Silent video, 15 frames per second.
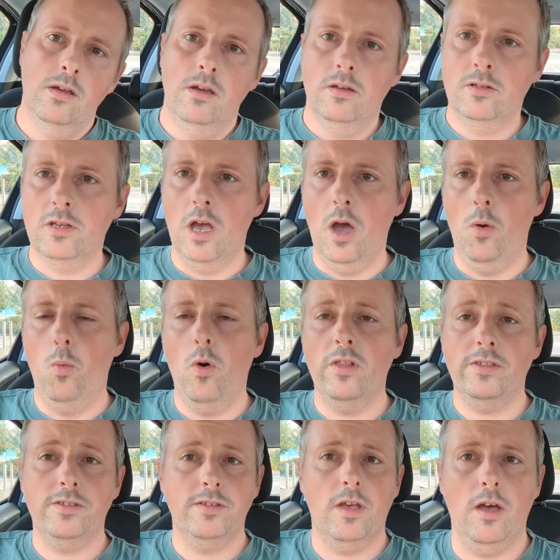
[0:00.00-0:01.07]
So
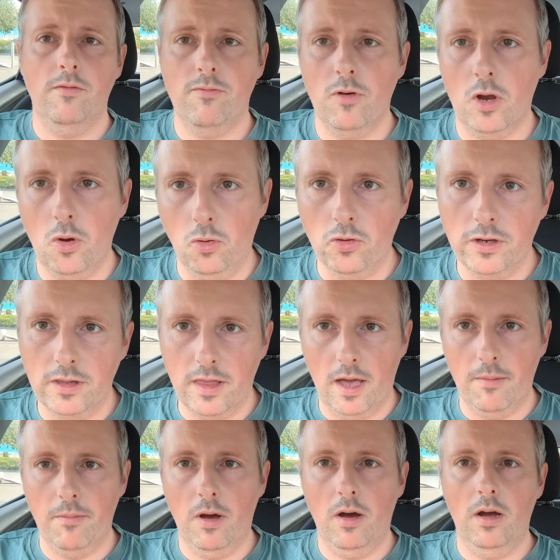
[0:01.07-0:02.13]
once I've recorded
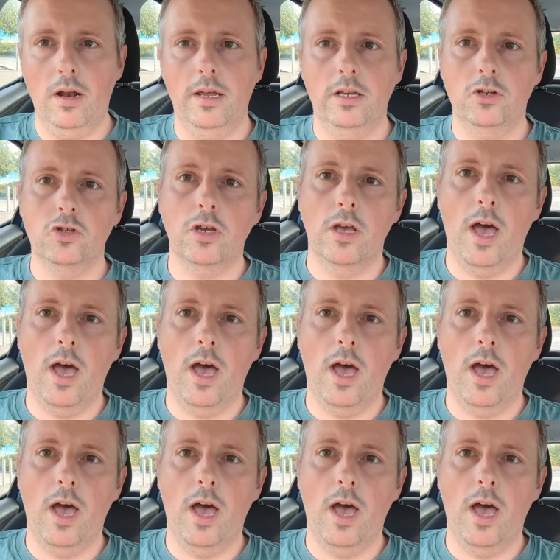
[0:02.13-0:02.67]
that mileage,